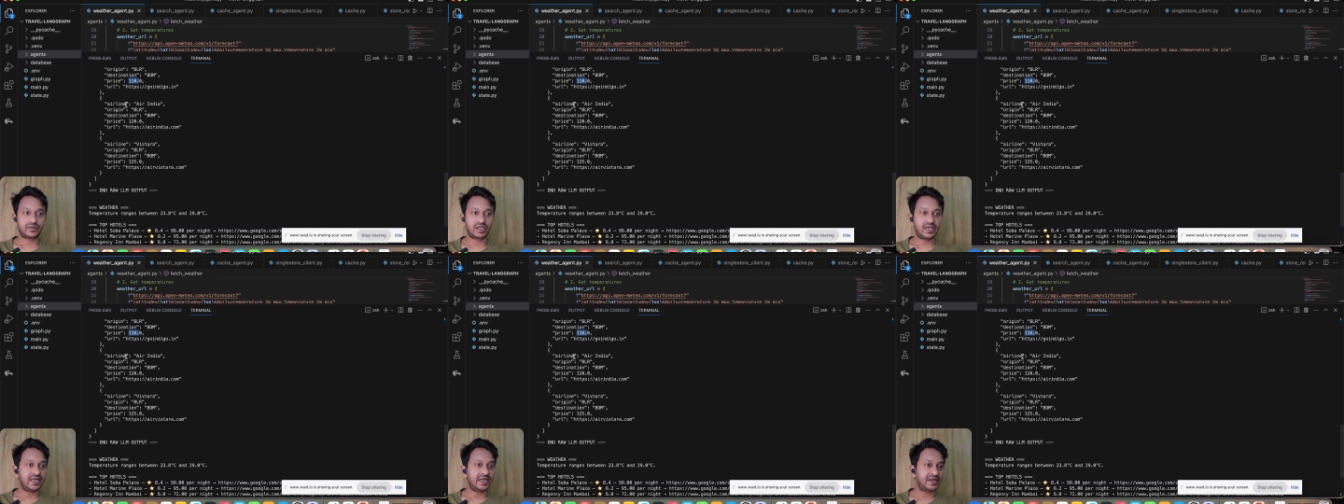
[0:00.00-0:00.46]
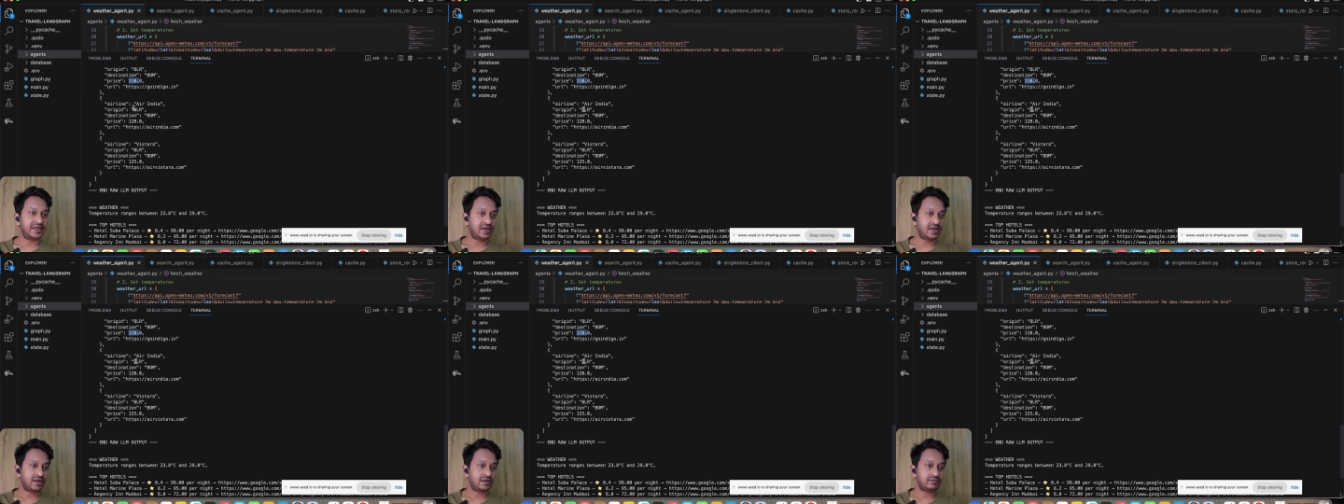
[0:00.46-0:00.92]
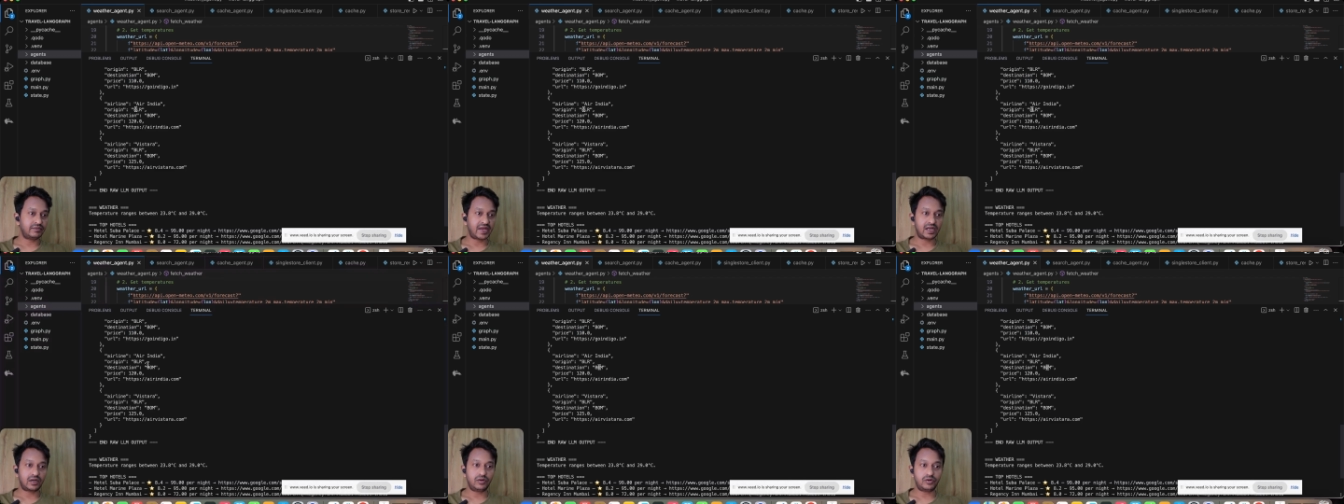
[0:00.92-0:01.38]
Air India,
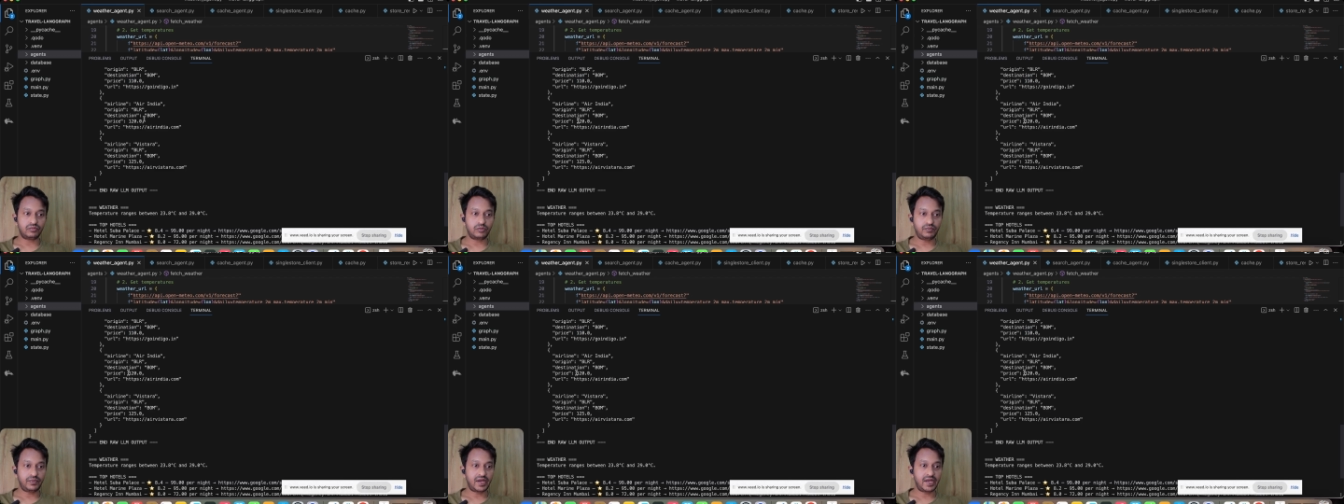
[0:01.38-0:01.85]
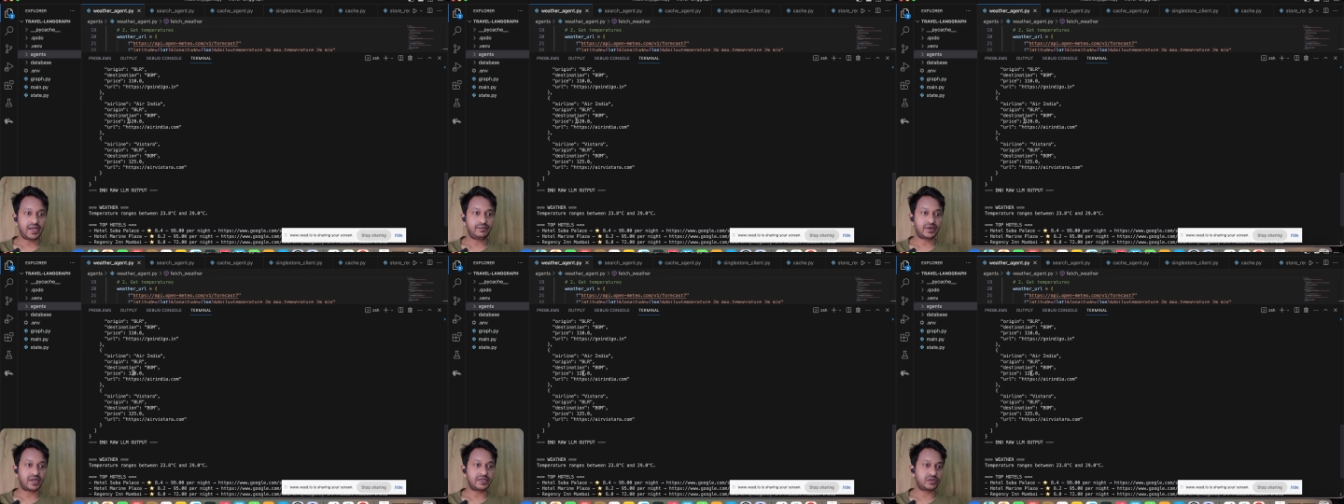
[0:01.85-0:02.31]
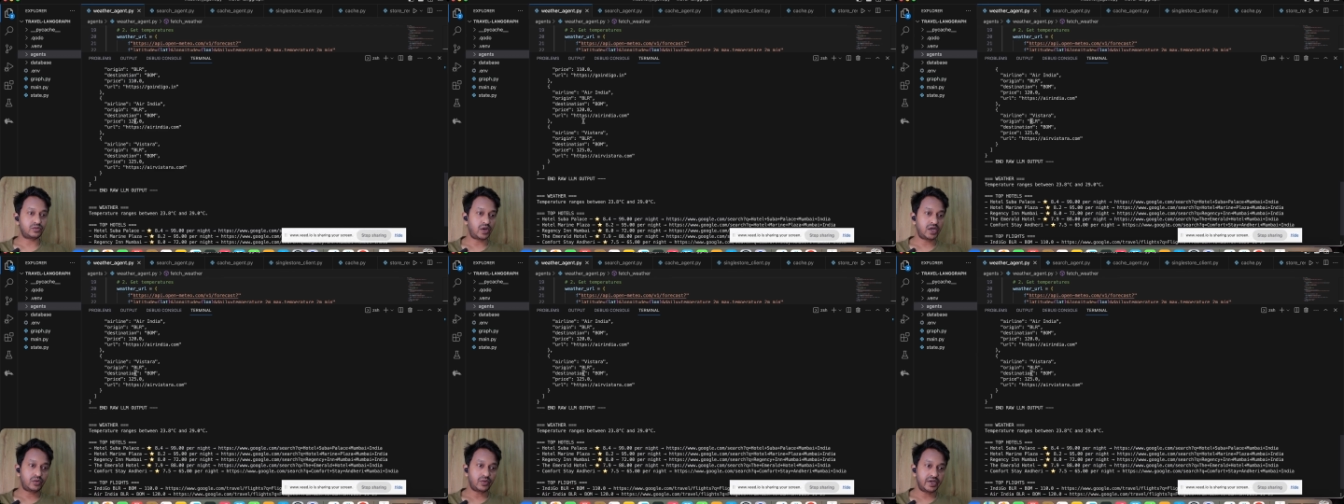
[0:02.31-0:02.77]
Bangalore to Mumbai, price is
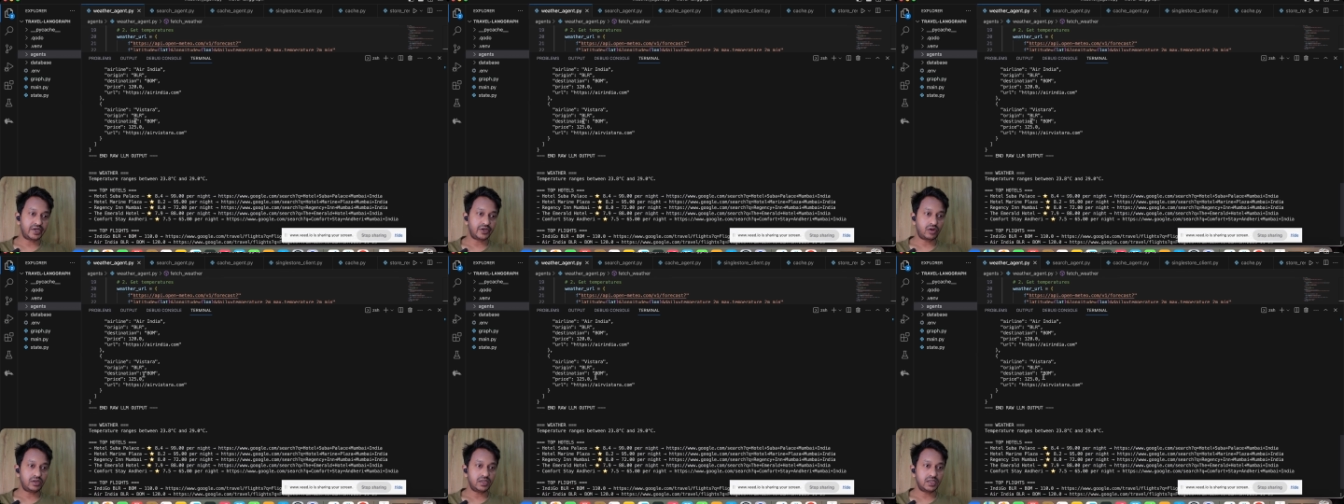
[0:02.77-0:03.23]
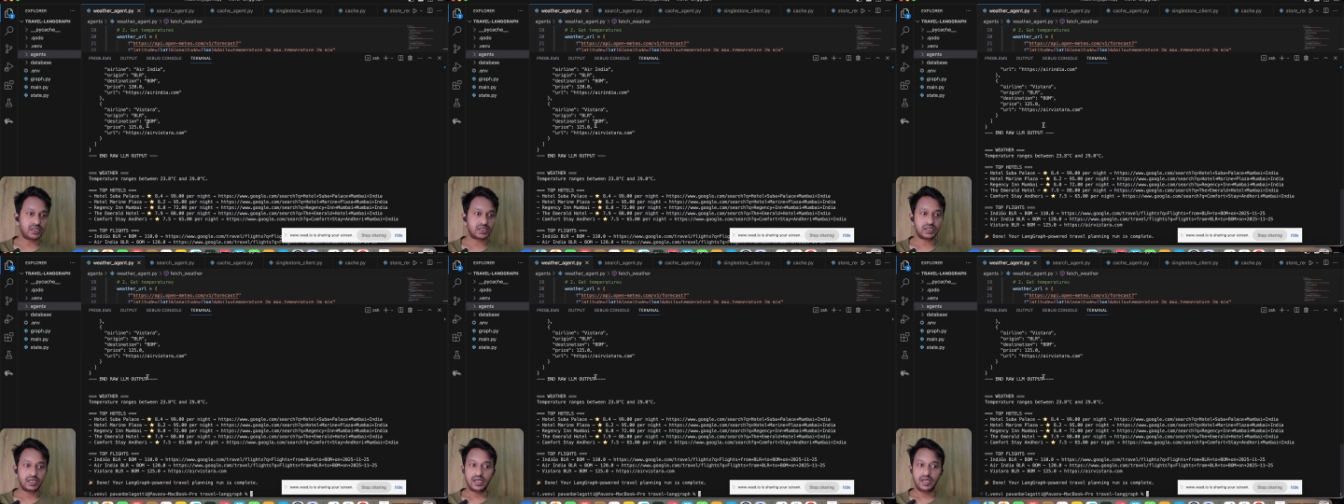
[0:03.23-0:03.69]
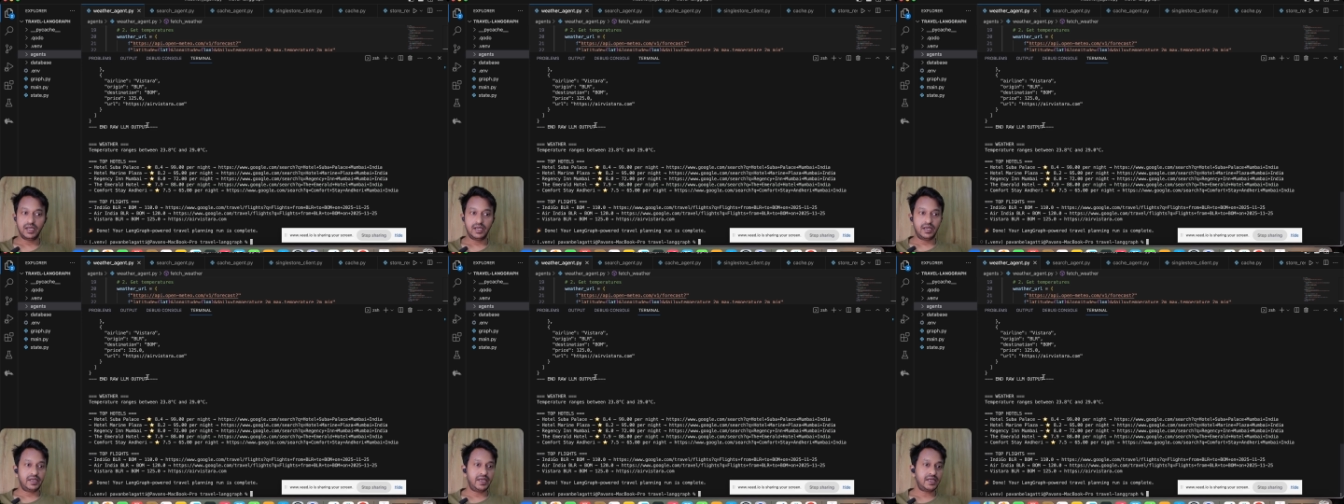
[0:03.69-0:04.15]
$120.
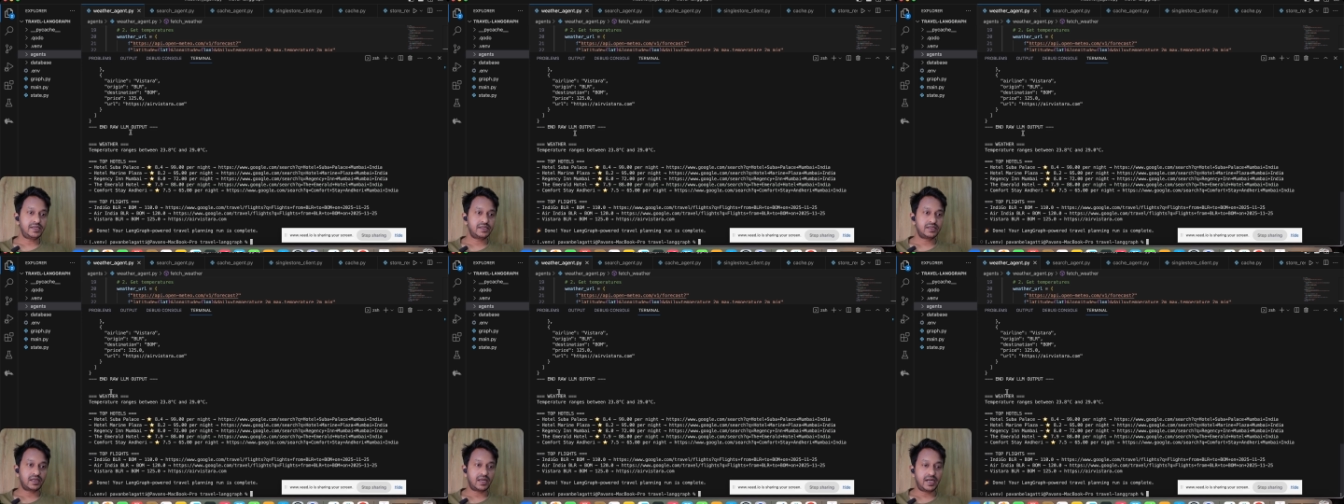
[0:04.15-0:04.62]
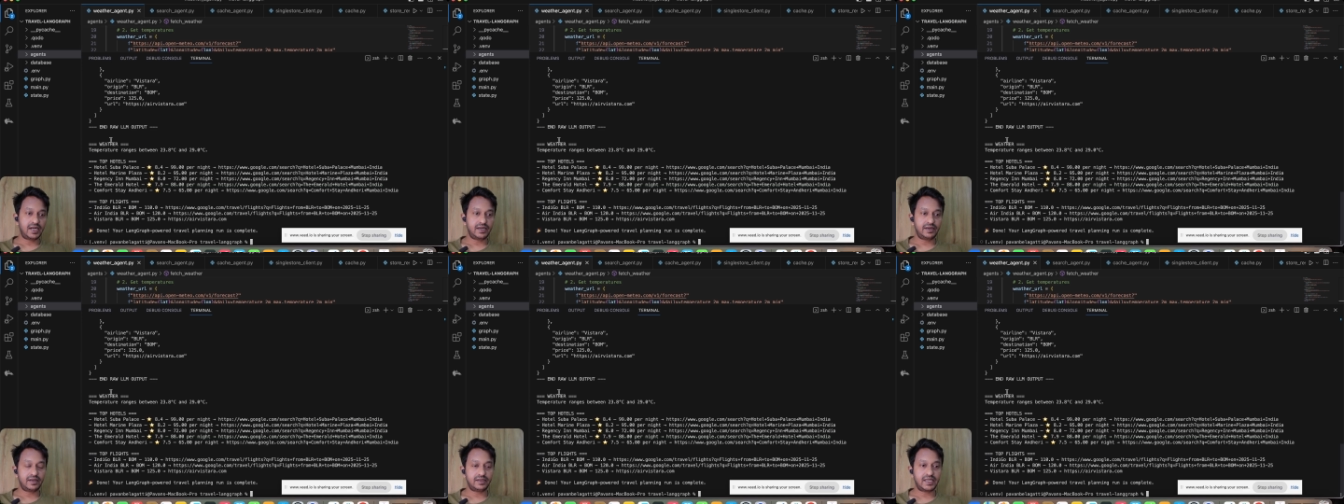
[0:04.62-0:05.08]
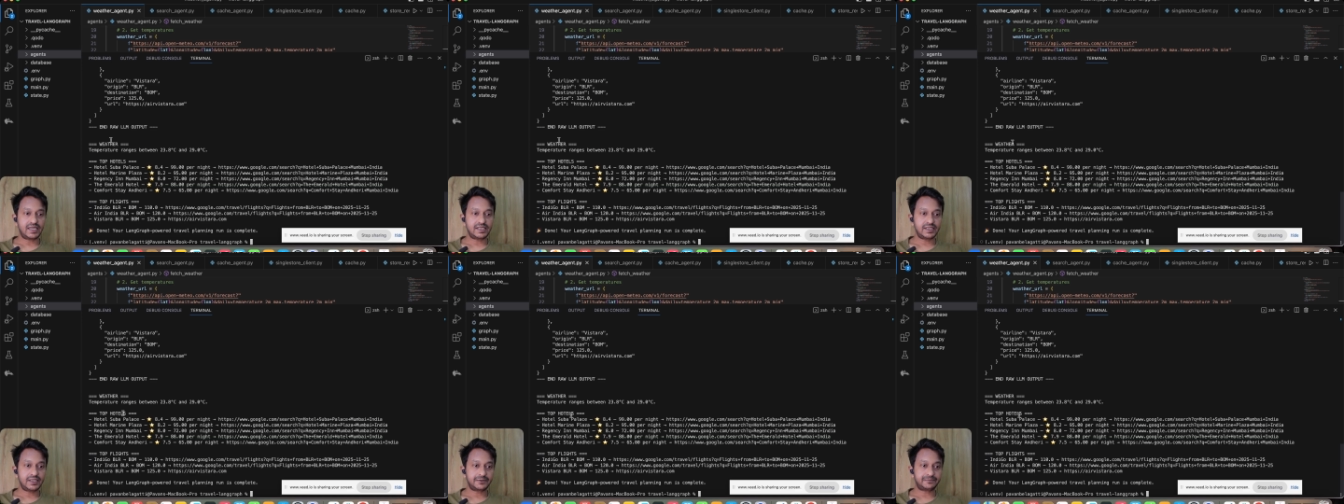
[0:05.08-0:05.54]
Yes, and uh,
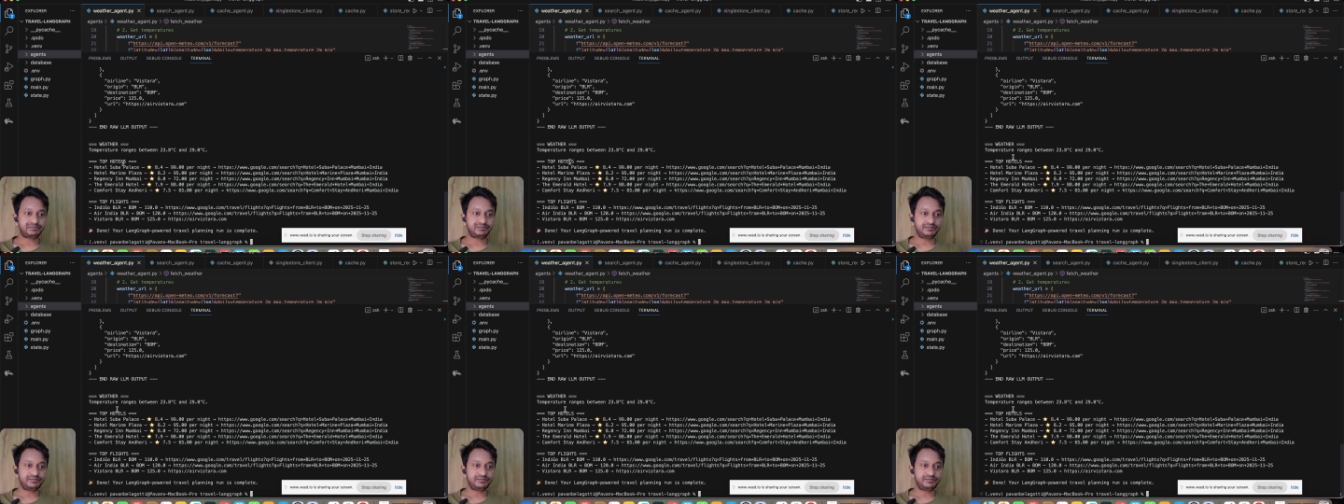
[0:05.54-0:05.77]
that's it.